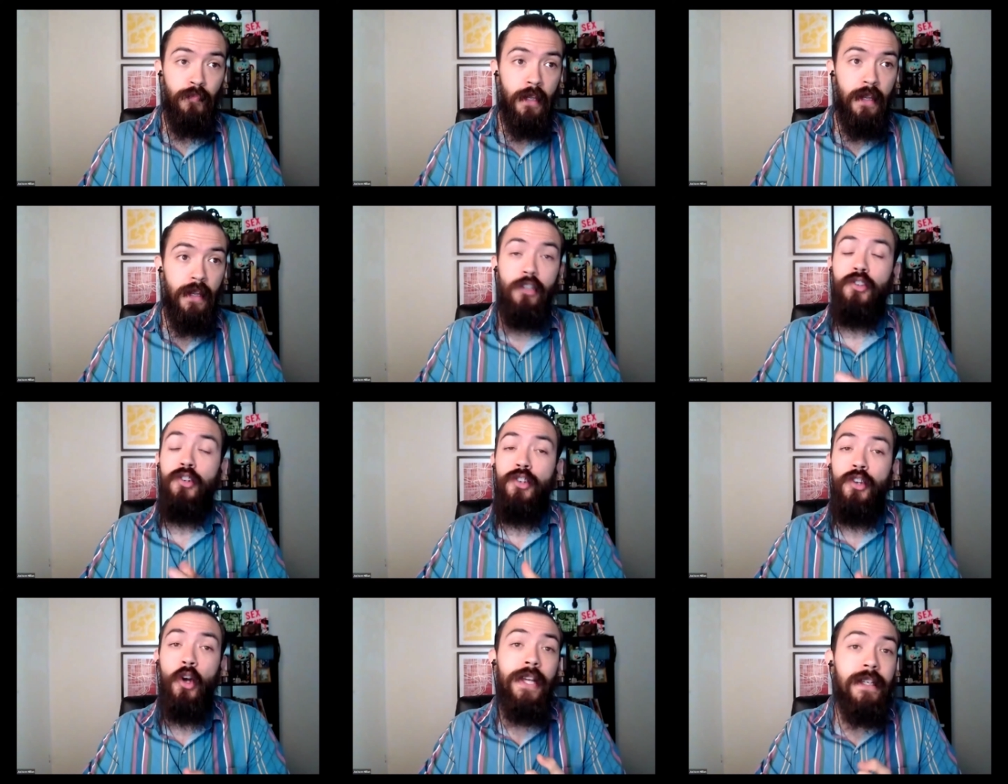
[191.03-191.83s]
that should
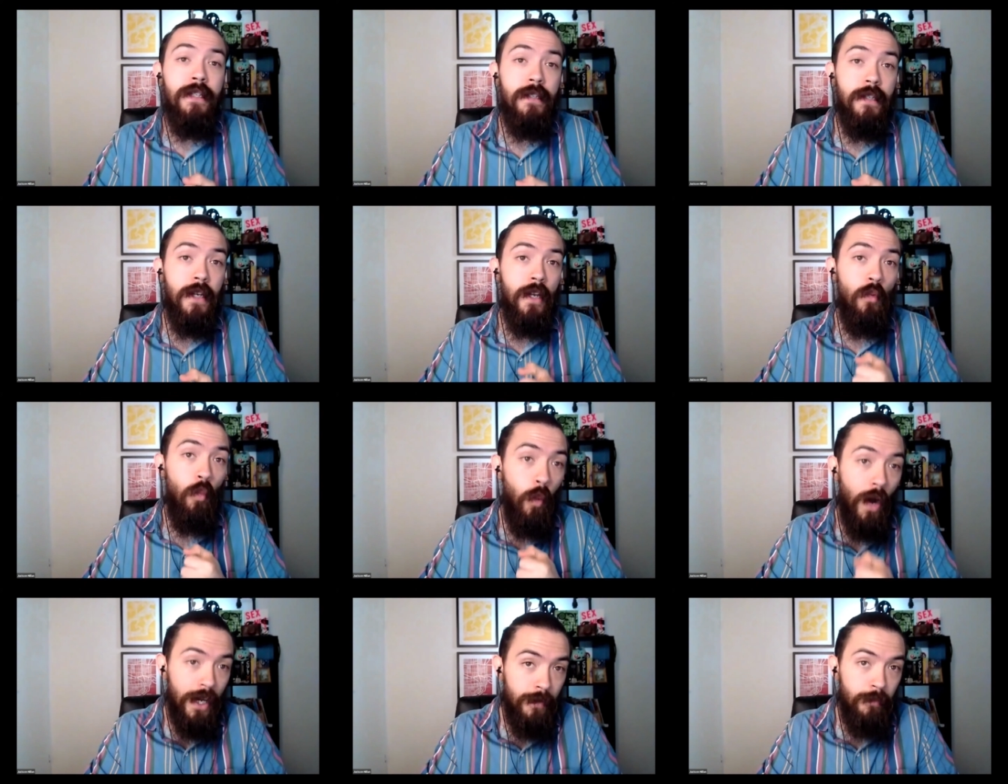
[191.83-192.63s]
not exceed
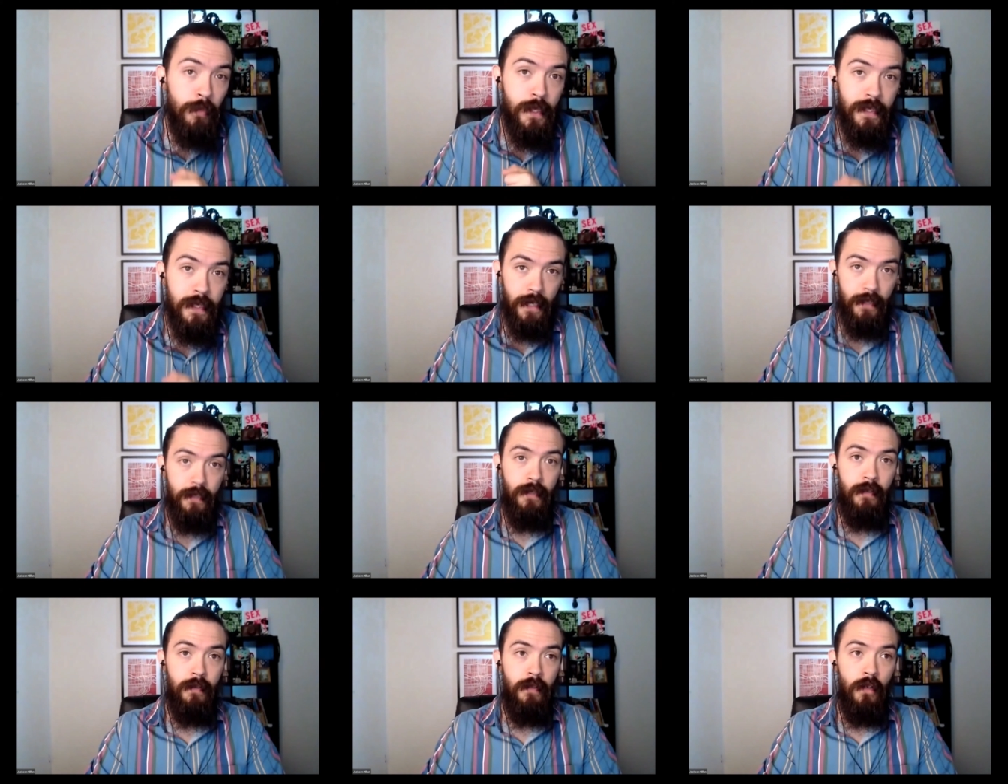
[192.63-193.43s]
1%
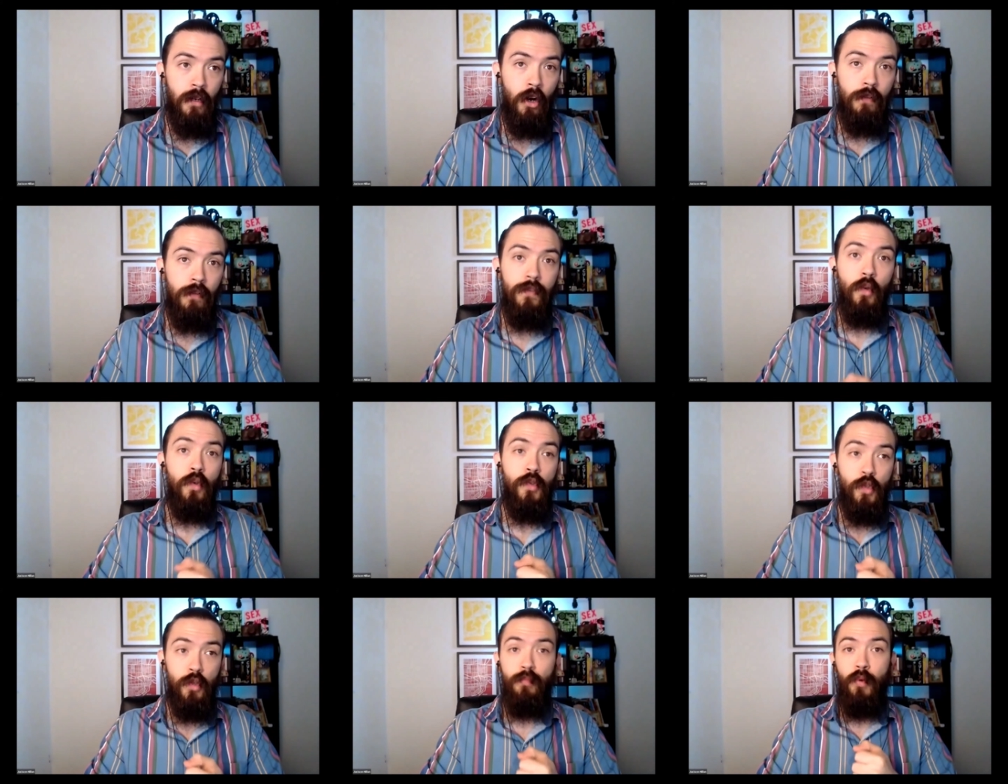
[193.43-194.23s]
of your
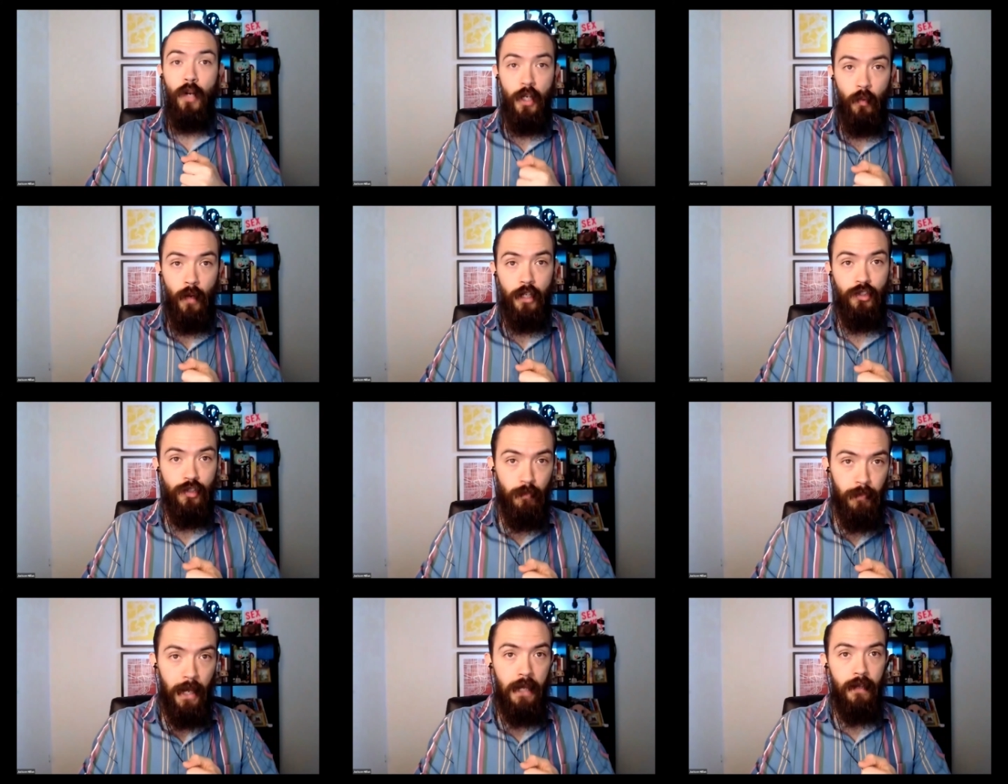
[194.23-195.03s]

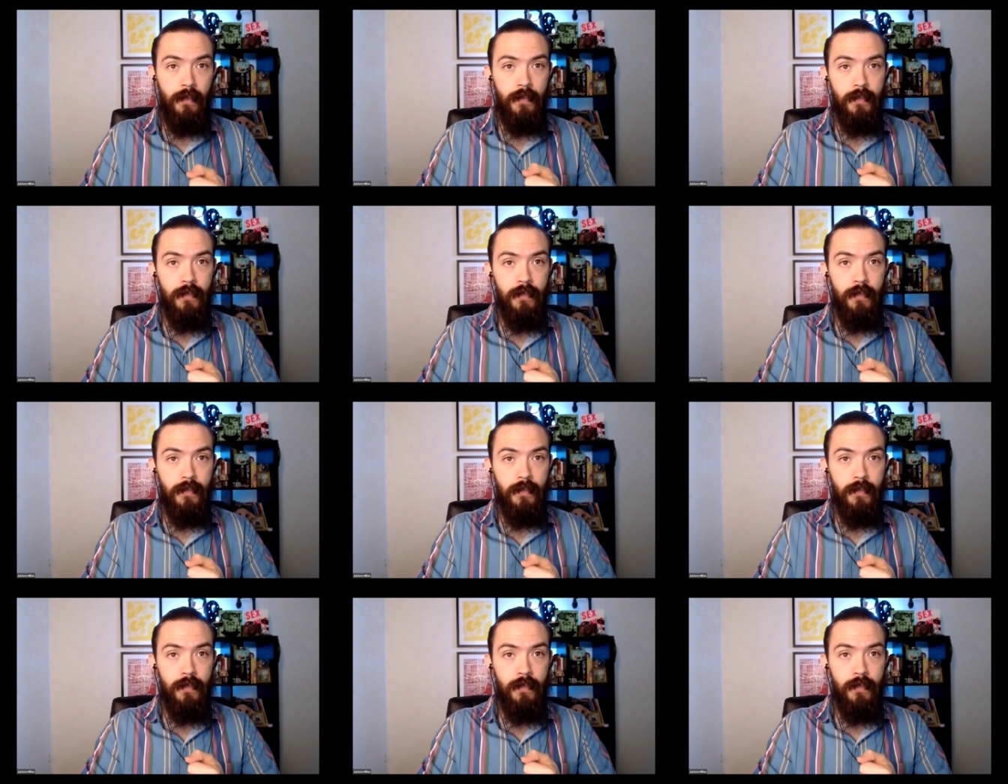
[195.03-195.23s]
superannuation balance.